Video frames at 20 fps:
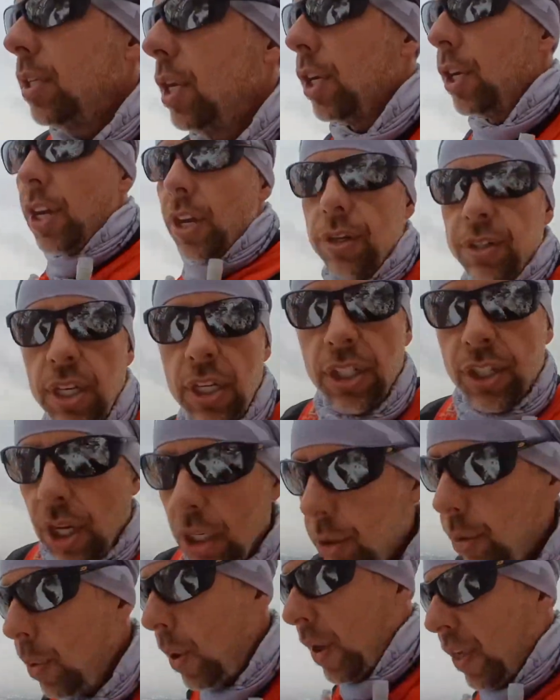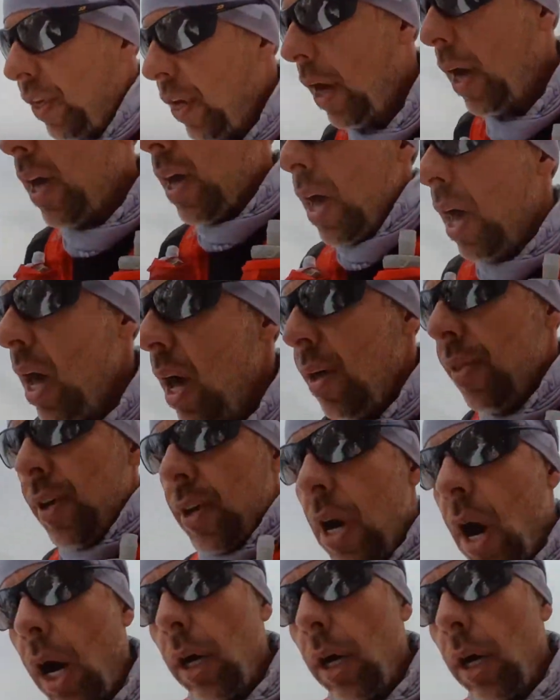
you're using just with the